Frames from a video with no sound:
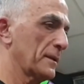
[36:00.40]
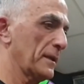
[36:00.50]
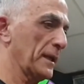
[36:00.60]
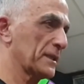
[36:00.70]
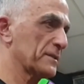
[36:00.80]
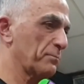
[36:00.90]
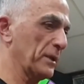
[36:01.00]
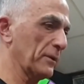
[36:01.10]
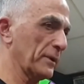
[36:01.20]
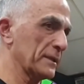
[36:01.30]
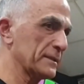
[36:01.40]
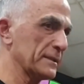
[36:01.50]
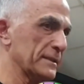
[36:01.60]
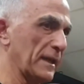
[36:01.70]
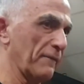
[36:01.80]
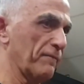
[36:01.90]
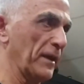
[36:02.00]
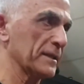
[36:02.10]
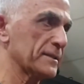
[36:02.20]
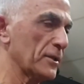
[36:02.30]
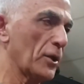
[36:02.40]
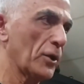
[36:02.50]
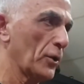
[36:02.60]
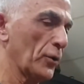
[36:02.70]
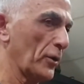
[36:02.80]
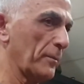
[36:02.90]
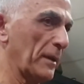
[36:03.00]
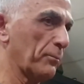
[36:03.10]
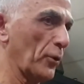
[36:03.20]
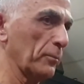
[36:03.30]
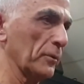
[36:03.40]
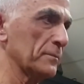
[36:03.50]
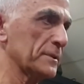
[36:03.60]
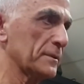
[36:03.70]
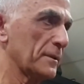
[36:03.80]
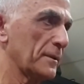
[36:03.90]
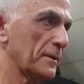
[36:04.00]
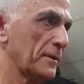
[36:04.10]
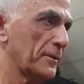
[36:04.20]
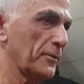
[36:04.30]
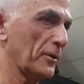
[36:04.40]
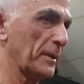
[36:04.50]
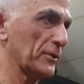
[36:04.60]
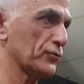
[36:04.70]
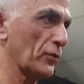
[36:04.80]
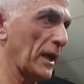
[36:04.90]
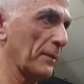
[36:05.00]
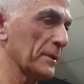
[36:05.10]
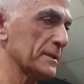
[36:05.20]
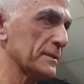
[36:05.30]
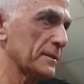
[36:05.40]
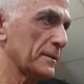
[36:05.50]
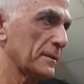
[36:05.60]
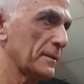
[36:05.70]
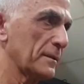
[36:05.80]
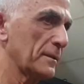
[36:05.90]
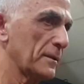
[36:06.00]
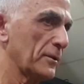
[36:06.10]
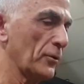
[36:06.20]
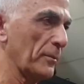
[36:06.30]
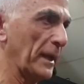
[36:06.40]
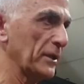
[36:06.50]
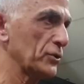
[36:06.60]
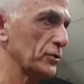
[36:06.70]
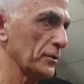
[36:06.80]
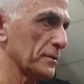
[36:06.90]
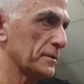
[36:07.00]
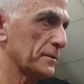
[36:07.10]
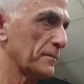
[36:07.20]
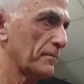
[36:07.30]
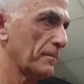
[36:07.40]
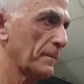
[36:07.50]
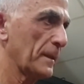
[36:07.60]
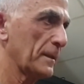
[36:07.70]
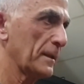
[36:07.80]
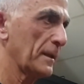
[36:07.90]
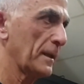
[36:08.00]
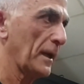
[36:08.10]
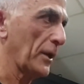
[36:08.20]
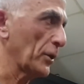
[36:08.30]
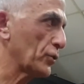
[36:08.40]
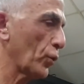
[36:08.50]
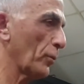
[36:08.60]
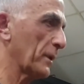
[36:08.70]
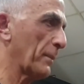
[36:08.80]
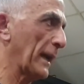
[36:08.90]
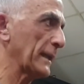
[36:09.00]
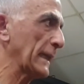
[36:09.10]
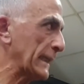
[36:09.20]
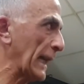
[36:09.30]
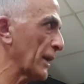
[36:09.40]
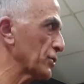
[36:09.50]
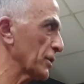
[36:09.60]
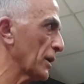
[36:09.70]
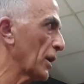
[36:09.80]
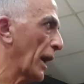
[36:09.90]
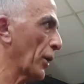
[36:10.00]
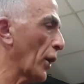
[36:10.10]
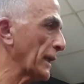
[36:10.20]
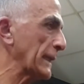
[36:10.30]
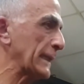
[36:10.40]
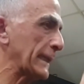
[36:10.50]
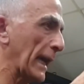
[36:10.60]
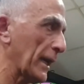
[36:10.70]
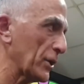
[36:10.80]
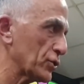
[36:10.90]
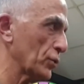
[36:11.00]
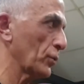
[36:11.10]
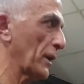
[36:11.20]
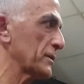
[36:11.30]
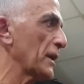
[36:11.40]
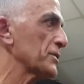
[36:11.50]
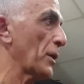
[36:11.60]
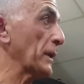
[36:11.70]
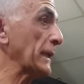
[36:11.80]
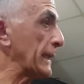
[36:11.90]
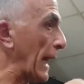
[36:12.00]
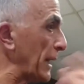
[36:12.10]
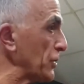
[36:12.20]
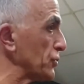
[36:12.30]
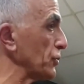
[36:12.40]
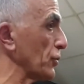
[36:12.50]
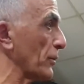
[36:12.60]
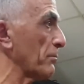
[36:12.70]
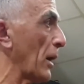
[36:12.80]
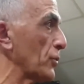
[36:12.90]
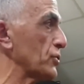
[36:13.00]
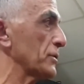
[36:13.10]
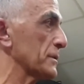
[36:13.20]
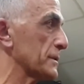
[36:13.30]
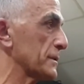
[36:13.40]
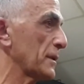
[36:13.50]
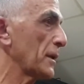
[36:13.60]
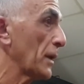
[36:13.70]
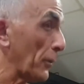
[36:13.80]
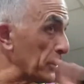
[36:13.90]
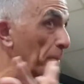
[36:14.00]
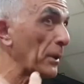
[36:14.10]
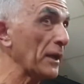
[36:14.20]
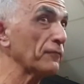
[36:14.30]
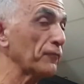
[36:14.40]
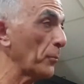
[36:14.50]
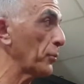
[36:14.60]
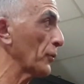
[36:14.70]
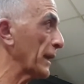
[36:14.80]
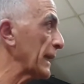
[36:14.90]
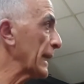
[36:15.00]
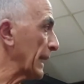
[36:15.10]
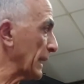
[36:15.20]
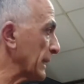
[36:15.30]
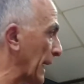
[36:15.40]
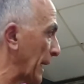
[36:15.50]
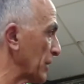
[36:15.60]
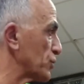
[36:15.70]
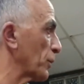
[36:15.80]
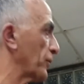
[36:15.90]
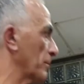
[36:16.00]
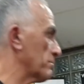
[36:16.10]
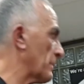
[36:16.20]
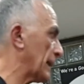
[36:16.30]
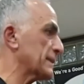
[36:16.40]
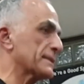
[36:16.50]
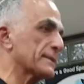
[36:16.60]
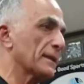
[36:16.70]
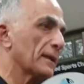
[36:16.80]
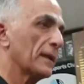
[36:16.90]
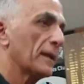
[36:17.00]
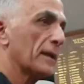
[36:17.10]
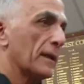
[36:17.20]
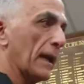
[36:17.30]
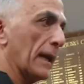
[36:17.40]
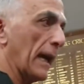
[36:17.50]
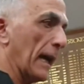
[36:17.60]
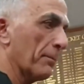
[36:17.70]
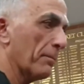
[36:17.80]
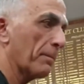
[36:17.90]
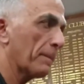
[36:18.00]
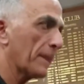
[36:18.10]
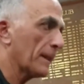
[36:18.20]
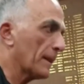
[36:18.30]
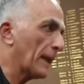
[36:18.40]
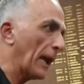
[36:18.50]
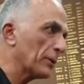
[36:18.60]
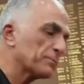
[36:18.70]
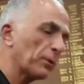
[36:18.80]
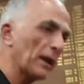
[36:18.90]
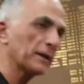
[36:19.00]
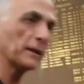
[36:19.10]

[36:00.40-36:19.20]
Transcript: experiences, events, not about problems, not about dramas, not about issues. And he taught me about engaging, and I engage in all those. So engage in your emotions. And when you're playing football there, engage with your mates, how he's playing